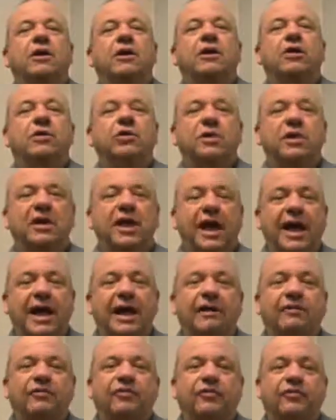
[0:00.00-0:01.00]
you can
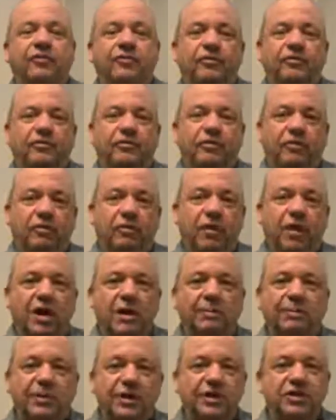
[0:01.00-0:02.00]
have
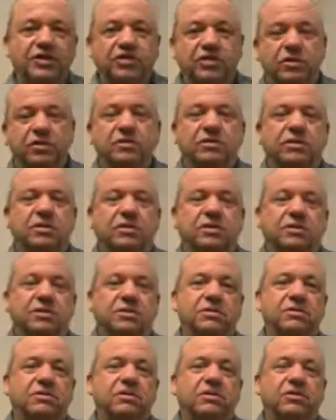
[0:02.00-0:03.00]
companies sued.
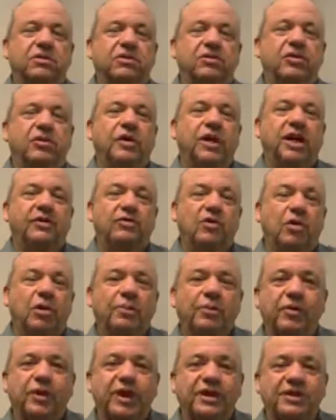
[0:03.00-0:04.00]
You can have
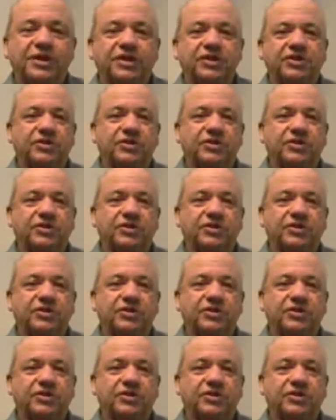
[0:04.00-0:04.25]
corporations